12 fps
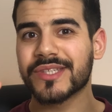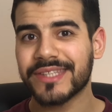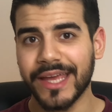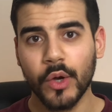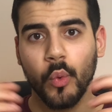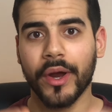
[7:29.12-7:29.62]

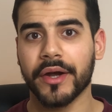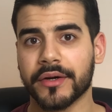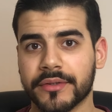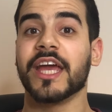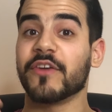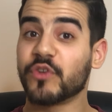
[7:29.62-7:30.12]
stay
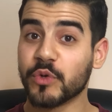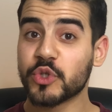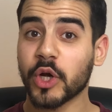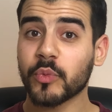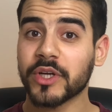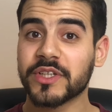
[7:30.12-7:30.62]
aware. If you
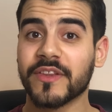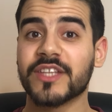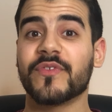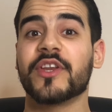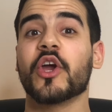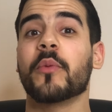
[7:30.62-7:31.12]
enjoyed watching this
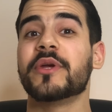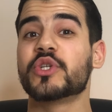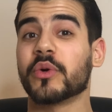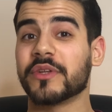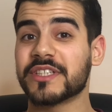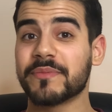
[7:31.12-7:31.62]
video, be
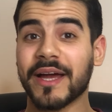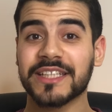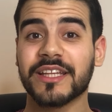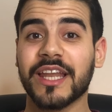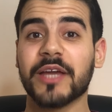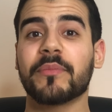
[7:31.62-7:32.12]
sure to smash
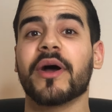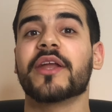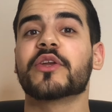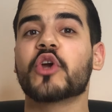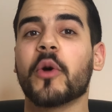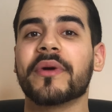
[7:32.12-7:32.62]
the like
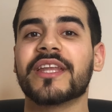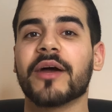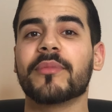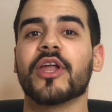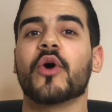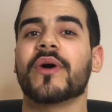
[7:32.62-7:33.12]
button, comment down
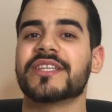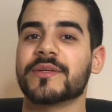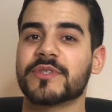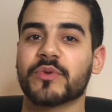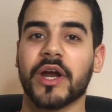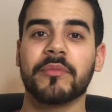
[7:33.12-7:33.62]
below, and
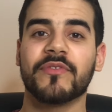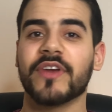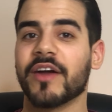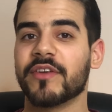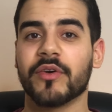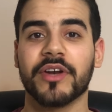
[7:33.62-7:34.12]
subscribe if you
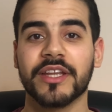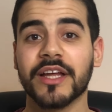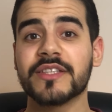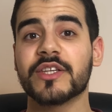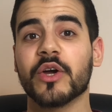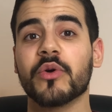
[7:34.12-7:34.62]
haven't already
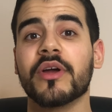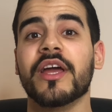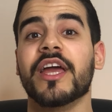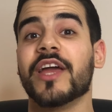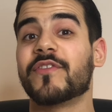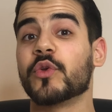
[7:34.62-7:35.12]
done so.
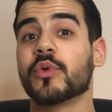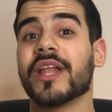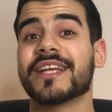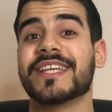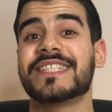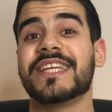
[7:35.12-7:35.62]
If you would
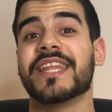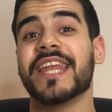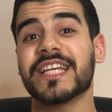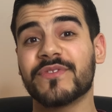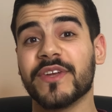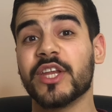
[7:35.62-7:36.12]
like to see the
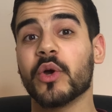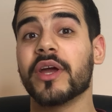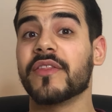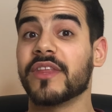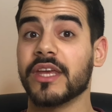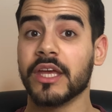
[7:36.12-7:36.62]
next video
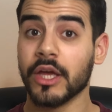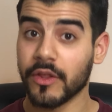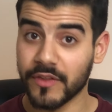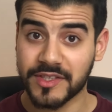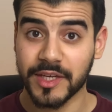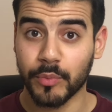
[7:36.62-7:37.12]
in the
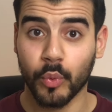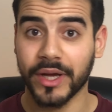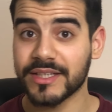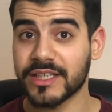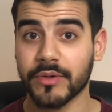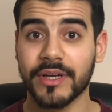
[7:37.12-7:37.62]
Simple Way
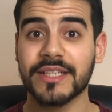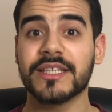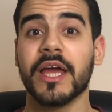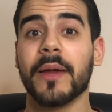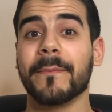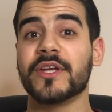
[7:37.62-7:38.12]
series,
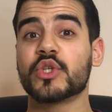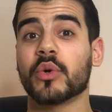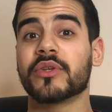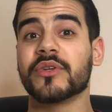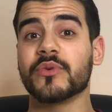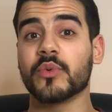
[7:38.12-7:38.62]
be sure
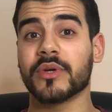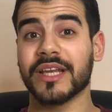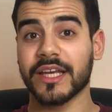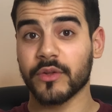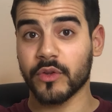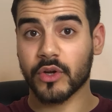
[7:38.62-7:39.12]
to
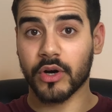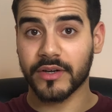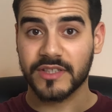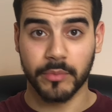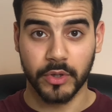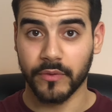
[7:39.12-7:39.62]
click on the card
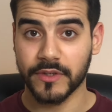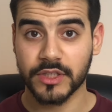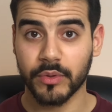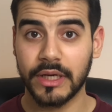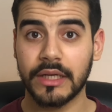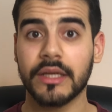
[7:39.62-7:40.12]
somewhere on the
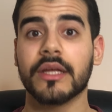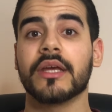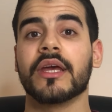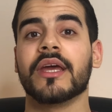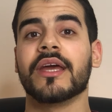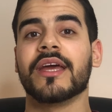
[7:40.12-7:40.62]
screen.
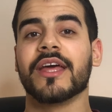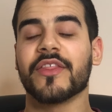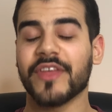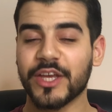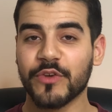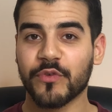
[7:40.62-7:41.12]

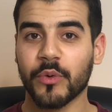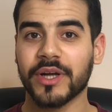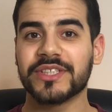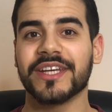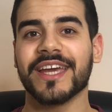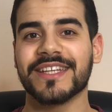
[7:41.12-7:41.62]
Thank you for
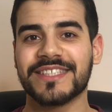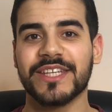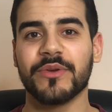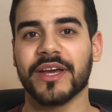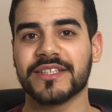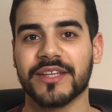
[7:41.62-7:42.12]
watching and see
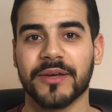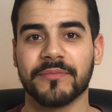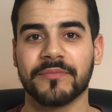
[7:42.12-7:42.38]
you next time.